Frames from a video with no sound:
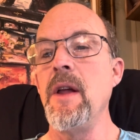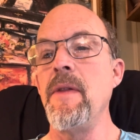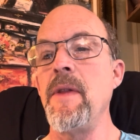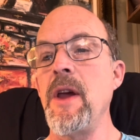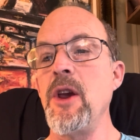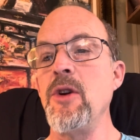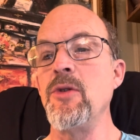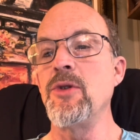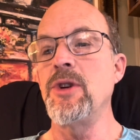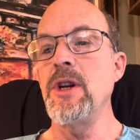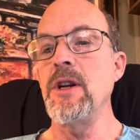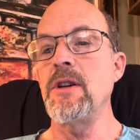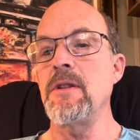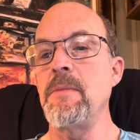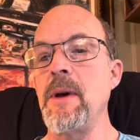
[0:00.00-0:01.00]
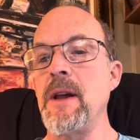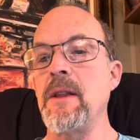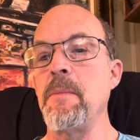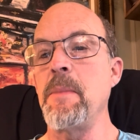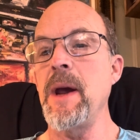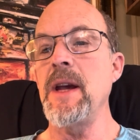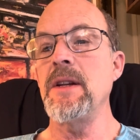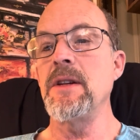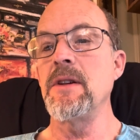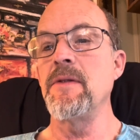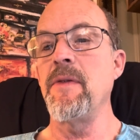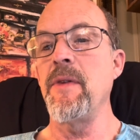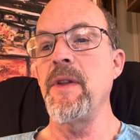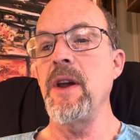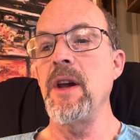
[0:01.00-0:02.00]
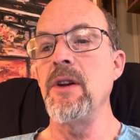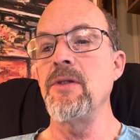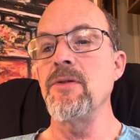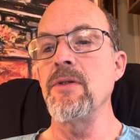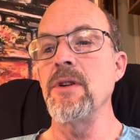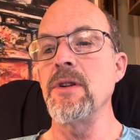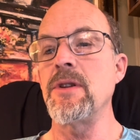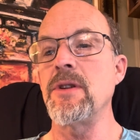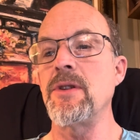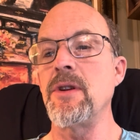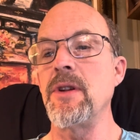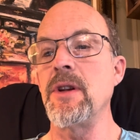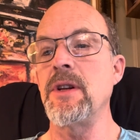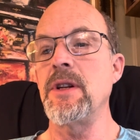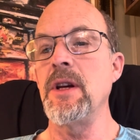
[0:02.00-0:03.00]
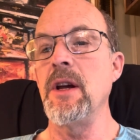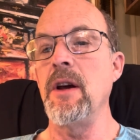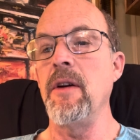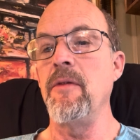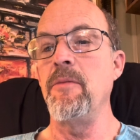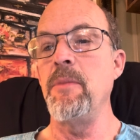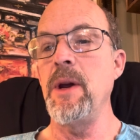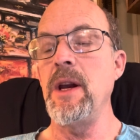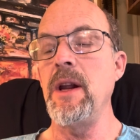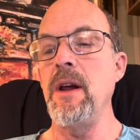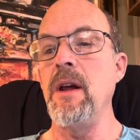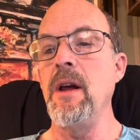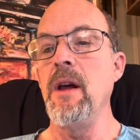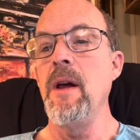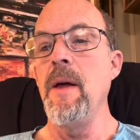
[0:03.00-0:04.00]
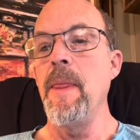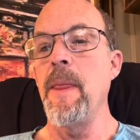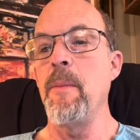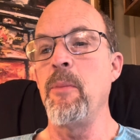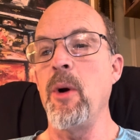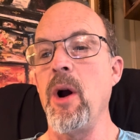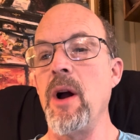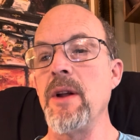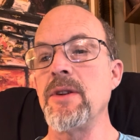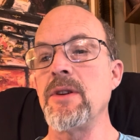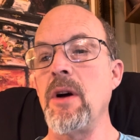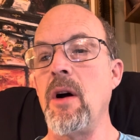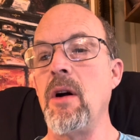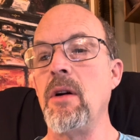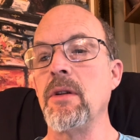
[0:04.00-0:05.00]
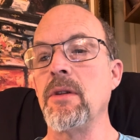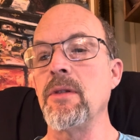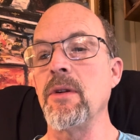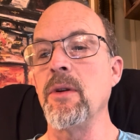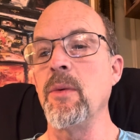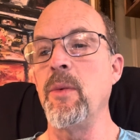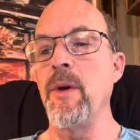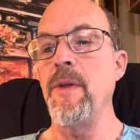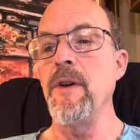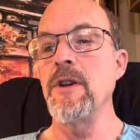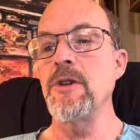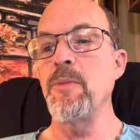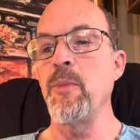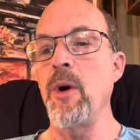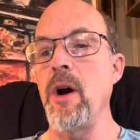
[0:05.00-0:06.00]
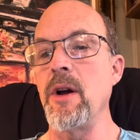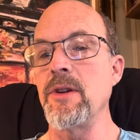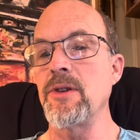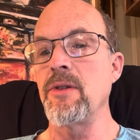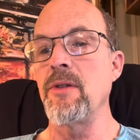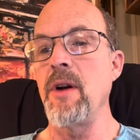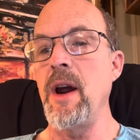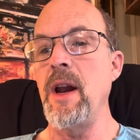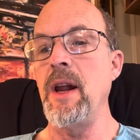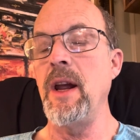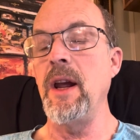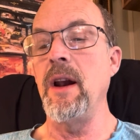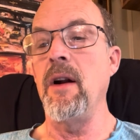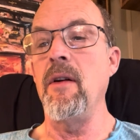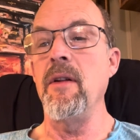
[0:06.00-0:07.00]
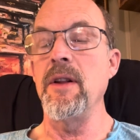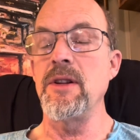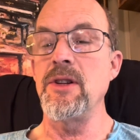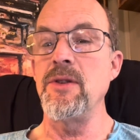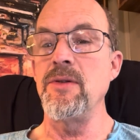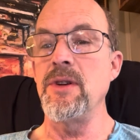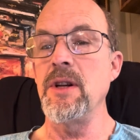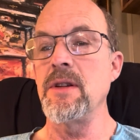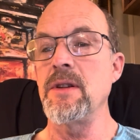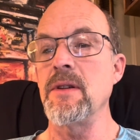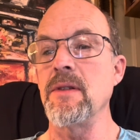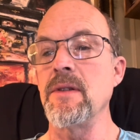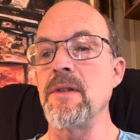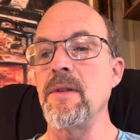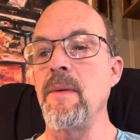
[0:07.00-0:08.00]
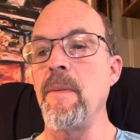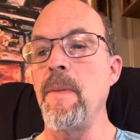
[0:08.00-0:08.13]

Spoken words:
They used it to make the bases for the entrance to the tent of meeting, the bronze altar with its bronze grating and all its utensils,